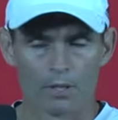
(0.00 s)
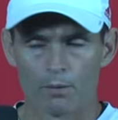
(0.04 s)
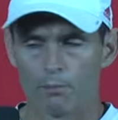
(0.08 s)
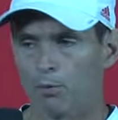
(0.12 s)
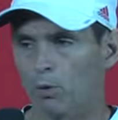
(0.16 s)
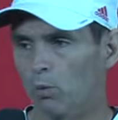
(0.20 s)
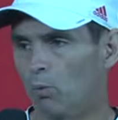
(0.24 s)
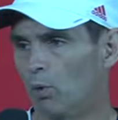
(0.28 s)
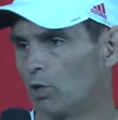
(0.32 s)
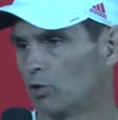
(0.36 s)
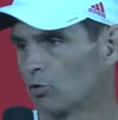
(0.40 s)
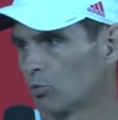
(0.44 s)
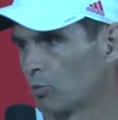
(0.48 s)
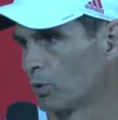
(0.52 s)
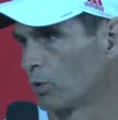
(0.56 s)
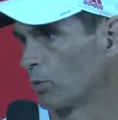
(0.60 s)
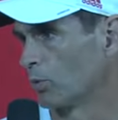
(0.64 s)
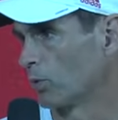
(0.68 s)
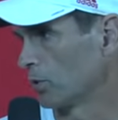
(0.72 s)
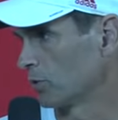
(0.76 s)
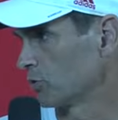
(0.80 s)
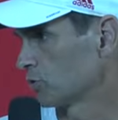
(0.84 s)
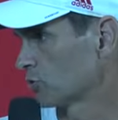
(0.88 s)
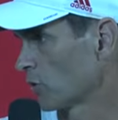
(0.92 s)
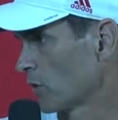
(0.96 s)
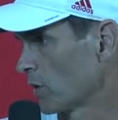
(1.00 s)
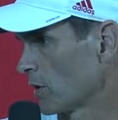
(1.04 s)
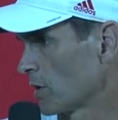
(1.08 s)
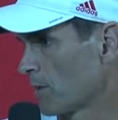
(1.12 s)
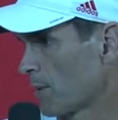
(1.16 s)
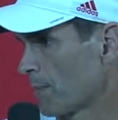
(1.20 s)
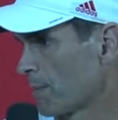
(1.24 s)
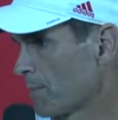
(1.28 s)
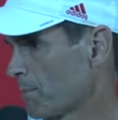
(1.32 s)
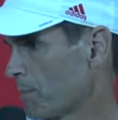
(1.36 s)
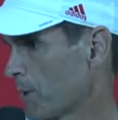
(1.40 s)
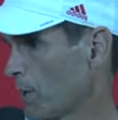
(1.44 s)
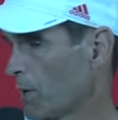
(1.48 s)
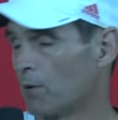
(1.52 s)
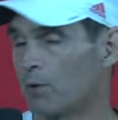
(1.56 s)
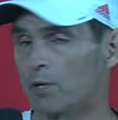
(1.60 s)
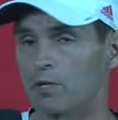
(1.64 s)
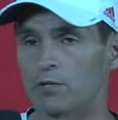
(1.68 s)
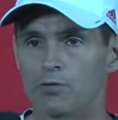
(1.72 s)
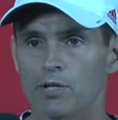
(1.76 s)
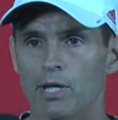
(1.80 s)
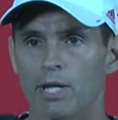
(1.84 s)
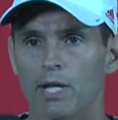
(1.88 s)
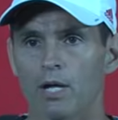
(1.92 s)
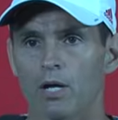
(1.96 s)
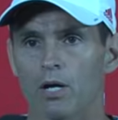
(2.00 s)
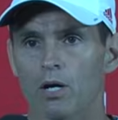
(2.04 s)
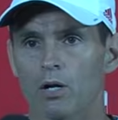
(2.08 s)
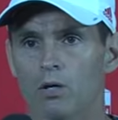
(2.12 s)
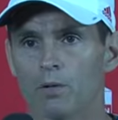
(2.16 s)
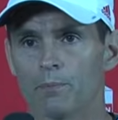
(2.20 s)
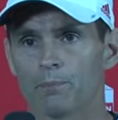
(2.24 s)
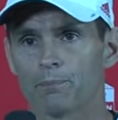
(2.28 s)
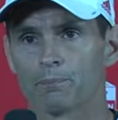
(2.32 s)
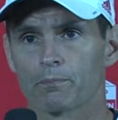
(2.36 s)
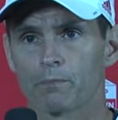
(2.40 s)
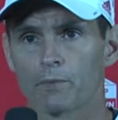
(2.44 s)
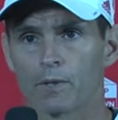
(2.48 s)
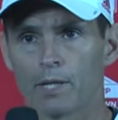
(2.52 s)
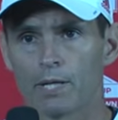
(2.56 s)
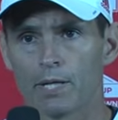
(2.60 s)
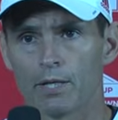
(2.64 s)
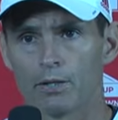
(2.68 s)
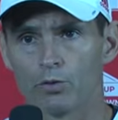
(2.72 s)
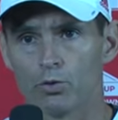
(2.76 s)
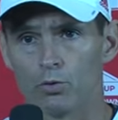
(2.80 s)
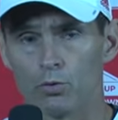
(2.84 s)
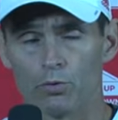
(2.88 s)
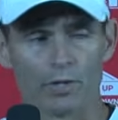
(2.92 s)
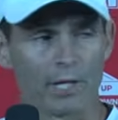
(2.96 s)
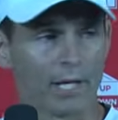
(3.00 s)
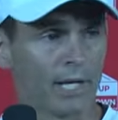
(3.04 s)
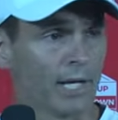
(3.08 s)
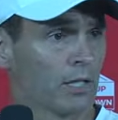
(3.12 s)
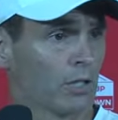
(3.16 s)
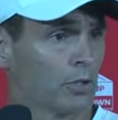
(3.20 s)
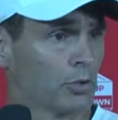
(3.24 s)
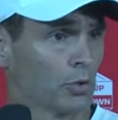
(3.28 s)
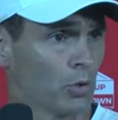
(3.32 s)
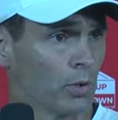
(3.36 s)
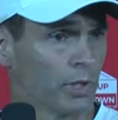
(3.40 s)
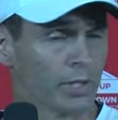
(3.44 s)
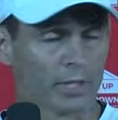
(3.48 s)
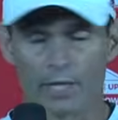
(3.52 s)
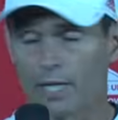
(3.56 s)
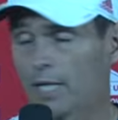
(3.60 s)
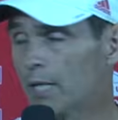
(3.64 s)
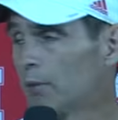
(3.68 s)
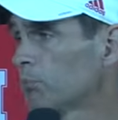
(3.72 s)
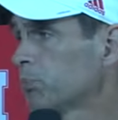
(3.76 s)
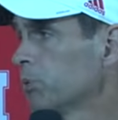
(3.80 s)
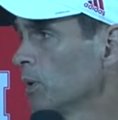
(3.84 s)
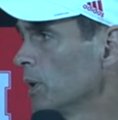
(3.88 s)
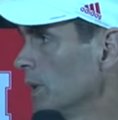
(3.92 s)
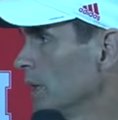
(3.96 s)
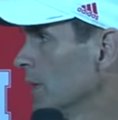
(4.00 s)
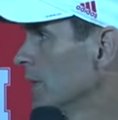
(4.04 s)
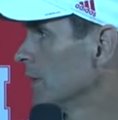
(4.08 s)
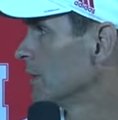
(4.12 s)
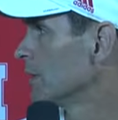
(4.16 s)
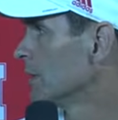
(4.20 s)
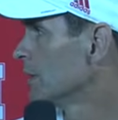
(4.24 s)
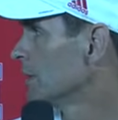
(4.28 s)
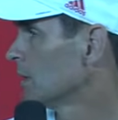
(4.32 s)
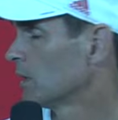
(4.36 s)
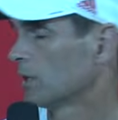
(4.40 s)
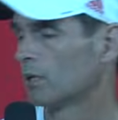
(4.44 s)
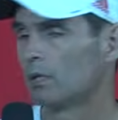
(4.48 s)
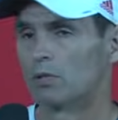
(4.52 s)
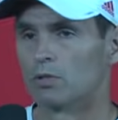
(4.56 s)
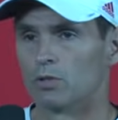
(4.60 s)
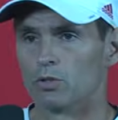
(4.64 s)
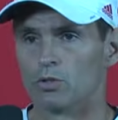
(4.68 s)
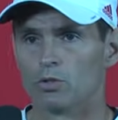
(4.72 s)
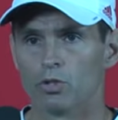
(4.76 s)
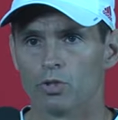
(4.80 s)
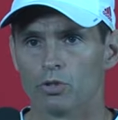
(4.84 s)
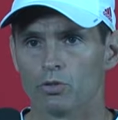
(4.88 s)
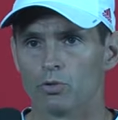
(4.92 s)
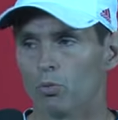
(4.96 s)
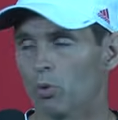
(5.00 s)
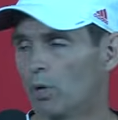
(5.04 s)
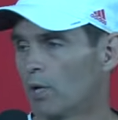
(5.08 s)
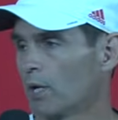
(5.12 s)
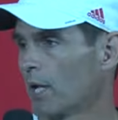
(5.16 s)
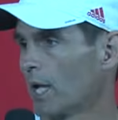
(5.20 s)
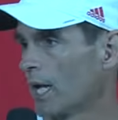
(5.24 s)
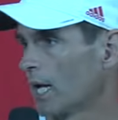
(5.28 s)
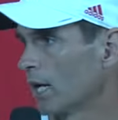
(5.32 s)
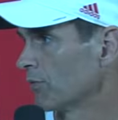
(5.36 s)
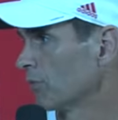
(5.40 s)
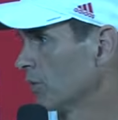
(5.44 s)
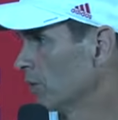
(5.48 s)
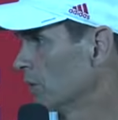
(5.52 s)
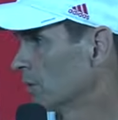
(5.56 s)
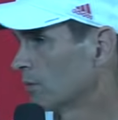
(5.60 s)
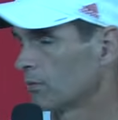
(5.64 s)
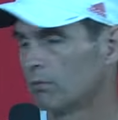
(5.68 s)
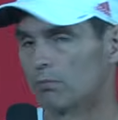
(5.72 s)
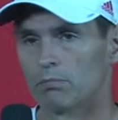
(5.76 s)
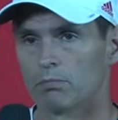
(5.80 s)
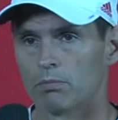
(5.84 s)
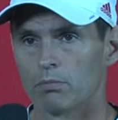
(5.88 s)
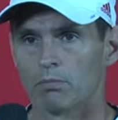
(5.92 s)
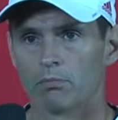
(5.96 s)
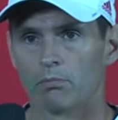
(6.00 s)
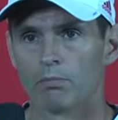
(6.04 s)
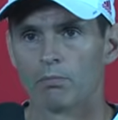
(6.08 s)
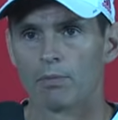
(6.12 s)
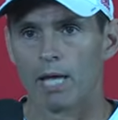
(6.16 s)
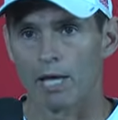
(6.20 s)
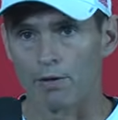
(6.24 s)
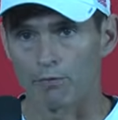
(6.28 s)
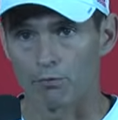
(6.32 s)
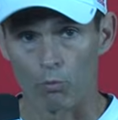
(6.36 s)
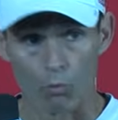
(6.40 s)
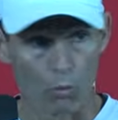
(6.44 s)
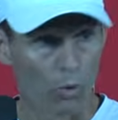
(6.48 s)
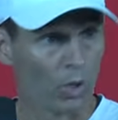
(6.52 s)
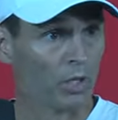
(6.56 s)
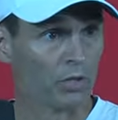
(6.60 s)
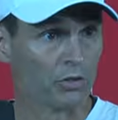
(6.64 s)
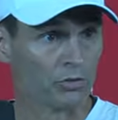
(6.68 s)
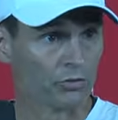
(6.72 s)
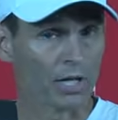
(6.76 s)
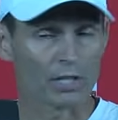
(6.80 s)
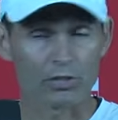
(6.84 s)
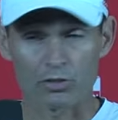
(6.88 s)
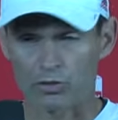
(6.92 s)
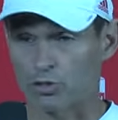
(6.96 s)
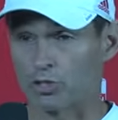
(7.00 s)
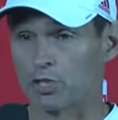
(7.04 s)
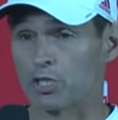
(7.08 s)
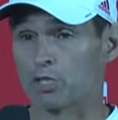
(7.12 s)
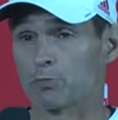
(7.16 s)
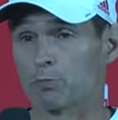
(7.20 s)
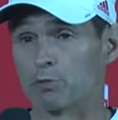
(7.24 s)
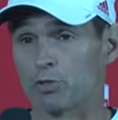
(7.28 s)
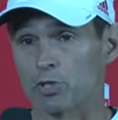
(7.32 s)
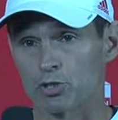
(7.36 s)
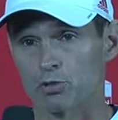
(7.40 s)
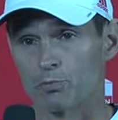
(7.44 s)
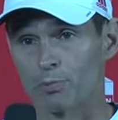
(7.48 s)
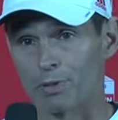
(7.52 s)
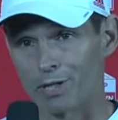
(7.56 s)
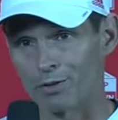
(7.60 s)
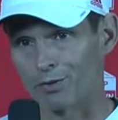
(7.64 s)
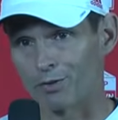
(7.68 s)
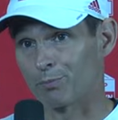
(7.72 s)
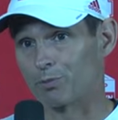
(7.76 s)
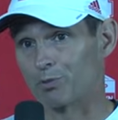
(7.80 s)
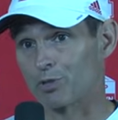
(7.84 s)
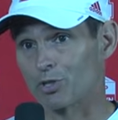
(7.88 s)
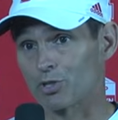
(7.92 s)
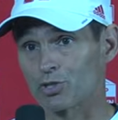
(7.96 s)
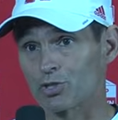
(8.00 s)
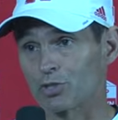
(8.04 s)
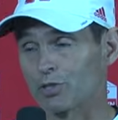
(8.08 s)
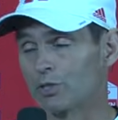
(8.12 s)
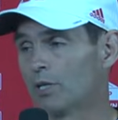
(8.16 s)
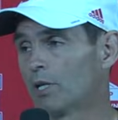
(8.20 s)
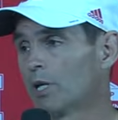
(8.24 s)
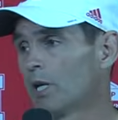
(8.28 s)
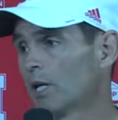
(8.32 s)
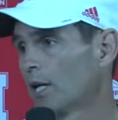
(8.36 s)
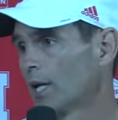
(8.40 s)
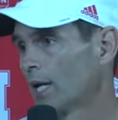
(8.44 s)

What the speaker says: But once we really start paring it down and doing the Illinois game plan, you want to have ones, not just at his position, but position.